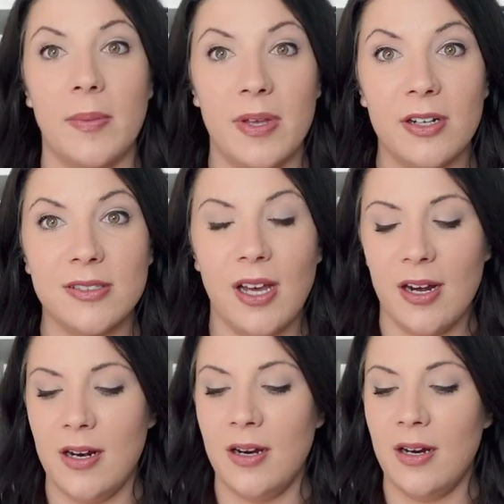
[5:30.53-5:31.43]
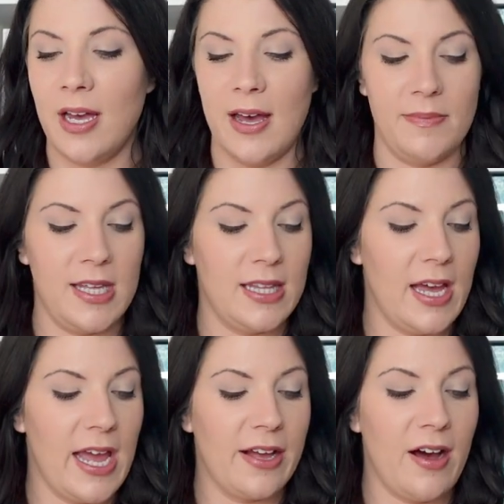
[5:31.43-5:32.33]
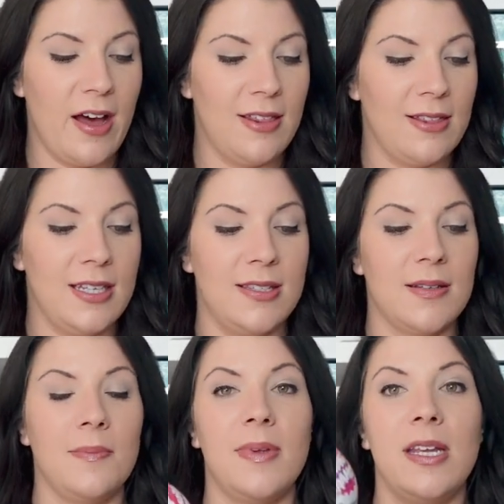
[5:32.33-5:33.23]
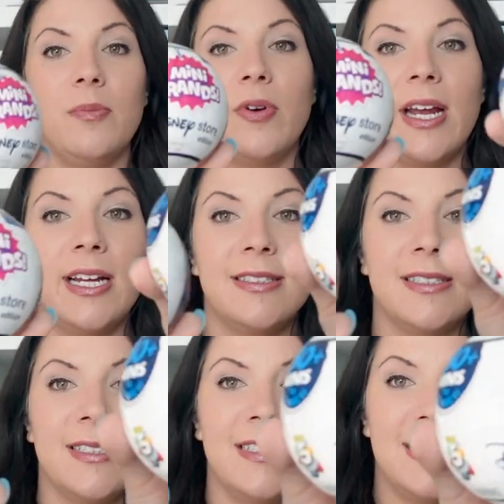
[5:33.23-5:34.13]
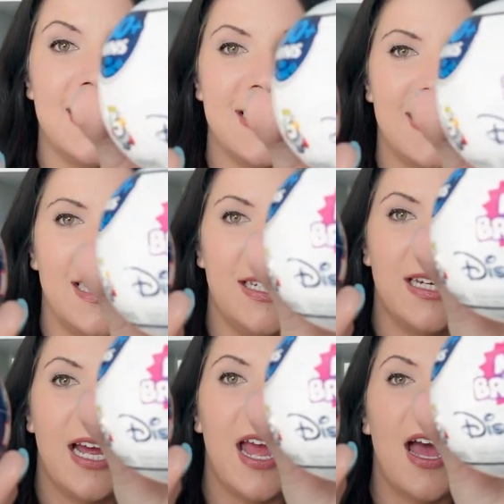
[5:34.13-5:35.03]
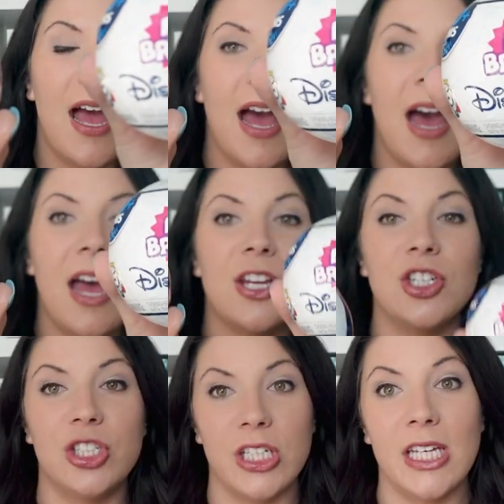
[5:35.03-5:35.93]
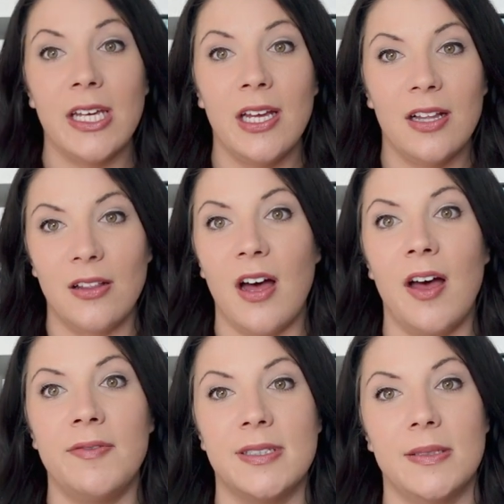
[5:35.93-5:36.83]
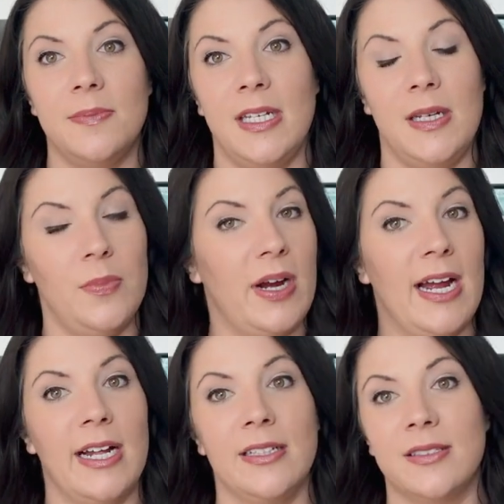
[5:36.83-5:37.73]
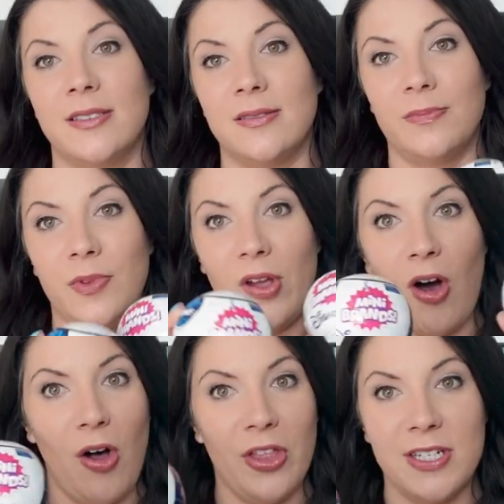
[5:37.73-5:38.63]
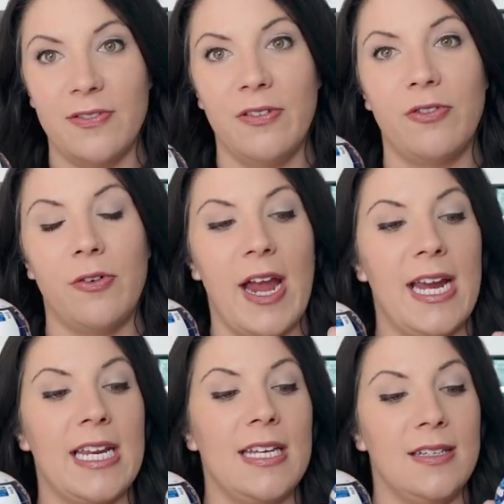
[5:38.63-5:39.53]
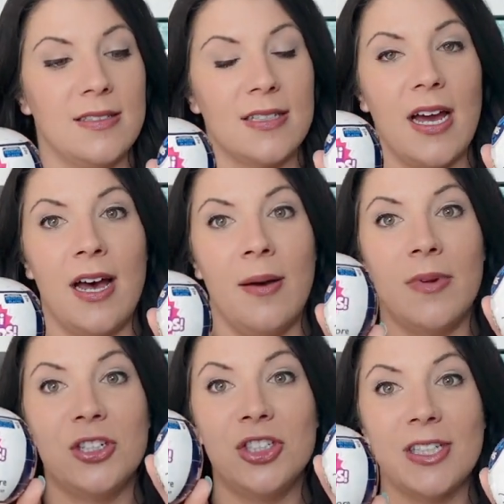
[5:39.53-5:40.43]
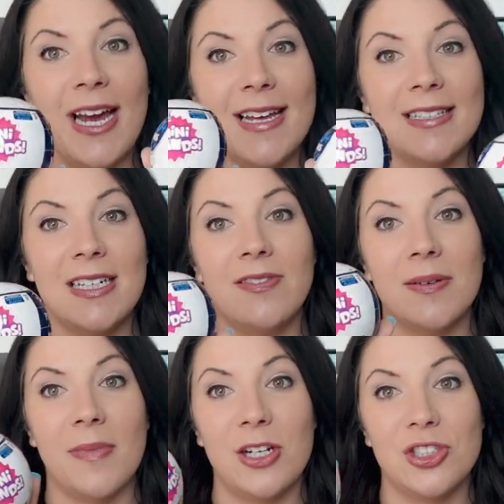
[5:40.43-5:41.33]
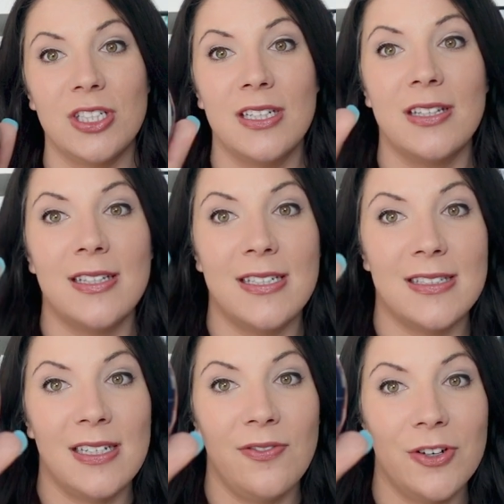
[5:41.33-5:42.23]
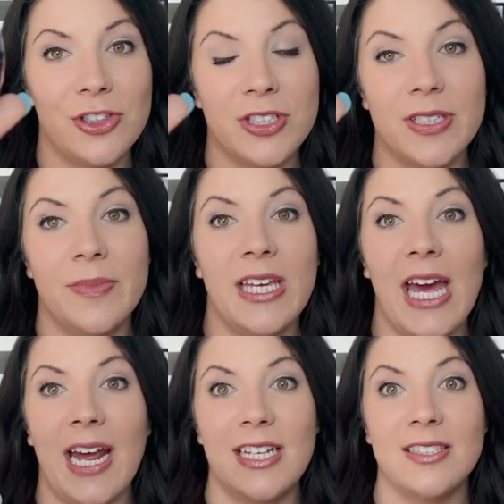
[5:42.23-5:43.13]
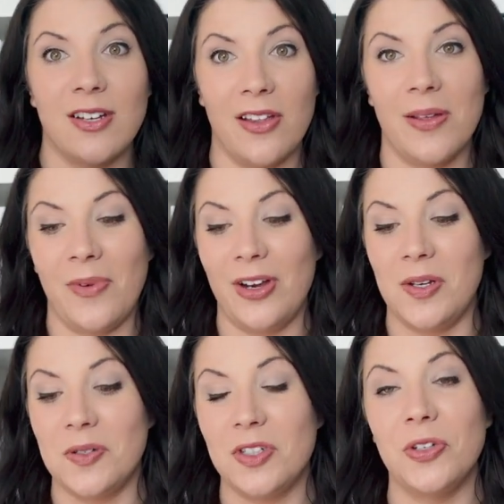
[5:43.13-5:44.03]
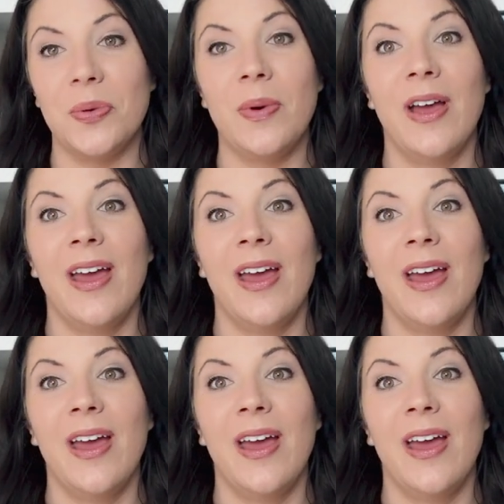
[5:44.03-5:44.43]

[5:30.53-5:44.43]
middle daughter, Mila, I got these mini brands Disney. She loves mini brands, all the different varieties. She hasn't even mentioned the Disney version to me yet. I saw them on YouTube